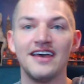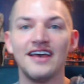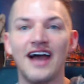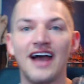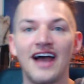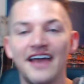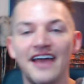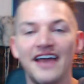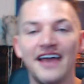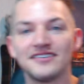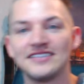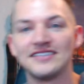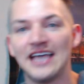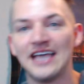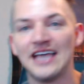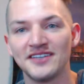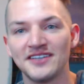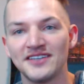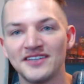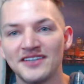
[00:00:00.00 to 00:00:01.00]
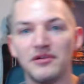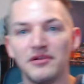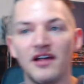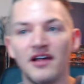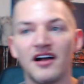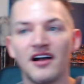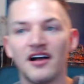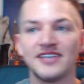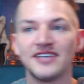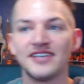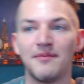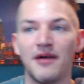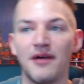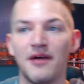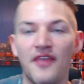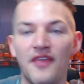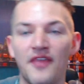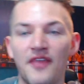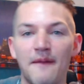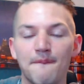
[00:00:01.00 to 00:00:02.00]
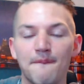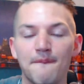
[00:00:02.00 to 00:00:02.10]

I understand why some people are upset about that.